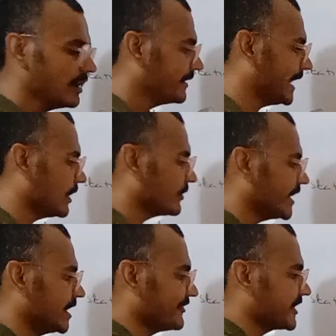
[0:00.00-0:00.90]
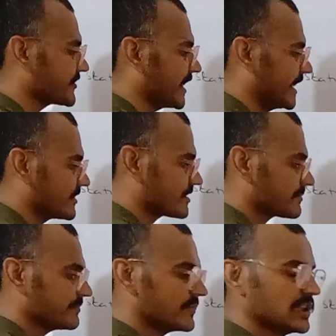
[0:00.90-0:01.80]
Now, if it rains,
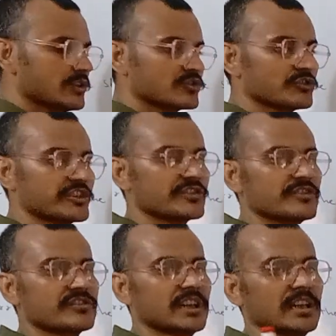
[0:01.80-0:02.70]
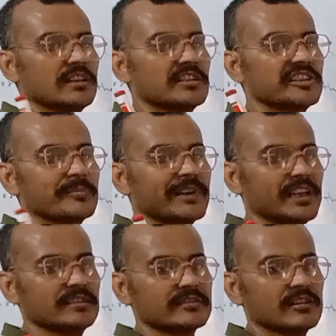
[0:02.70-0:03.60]
so this is the
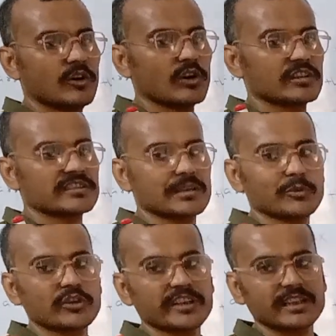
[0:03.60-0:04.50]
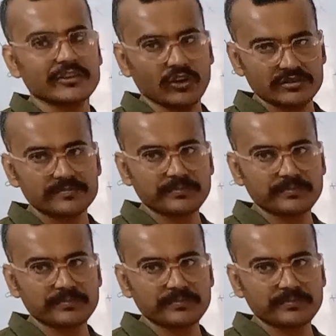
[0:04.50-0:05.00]
dependent or the subordinate clause.